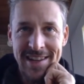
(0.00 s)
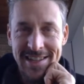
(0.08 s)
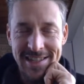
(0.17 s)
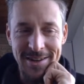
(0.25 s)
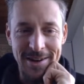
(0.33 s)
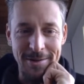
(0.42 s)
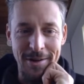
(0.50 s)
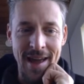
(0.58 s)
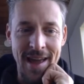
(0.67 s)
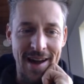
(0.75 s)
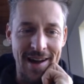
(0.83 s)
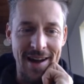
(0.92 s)
So
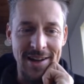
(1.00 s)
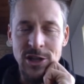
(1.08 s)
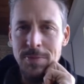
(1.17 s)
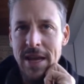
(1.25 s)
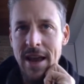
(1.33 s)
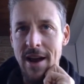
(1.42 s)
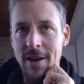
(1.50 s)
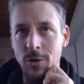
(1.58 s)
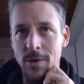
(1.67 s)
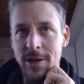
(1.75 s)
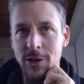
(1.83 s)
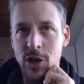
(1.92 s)
anyway, just be careful
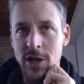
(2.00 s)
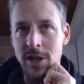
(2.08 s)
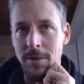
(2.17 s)
when you're judging